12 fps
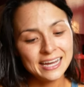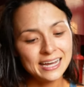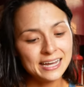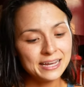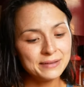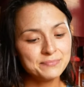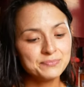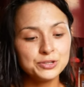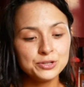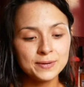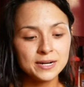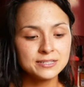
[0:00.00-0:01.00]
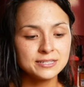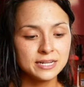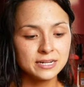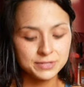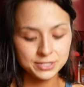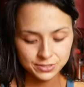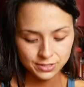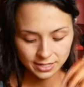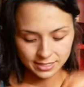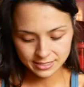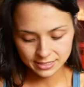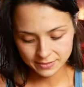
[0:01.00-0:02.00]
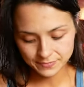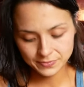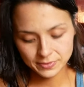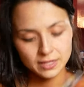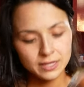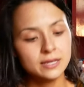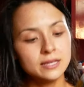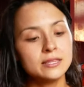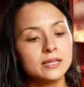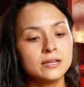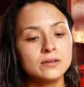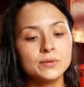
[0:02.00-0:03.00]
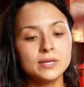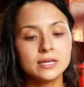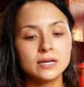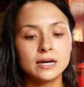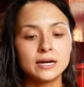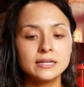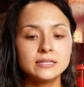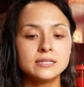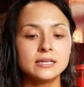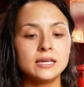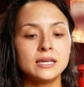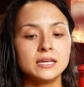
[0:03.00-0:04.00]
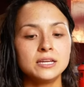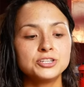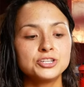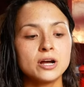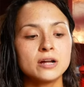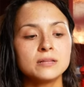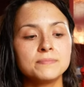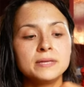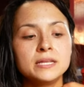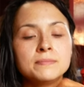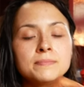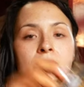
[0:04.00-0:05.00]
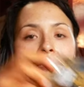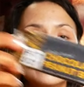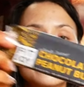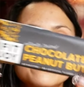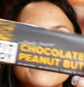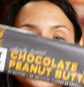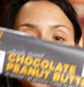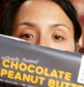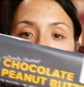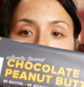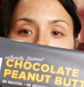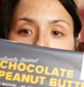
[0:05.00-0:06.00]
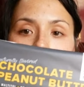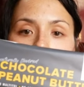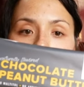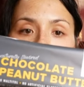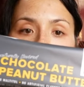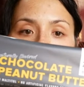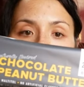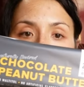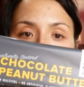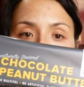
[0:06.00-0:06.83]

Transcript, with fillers: Um, two bars in here, which is awesome. Then we got a chocolate peanut butter FitJoy bar.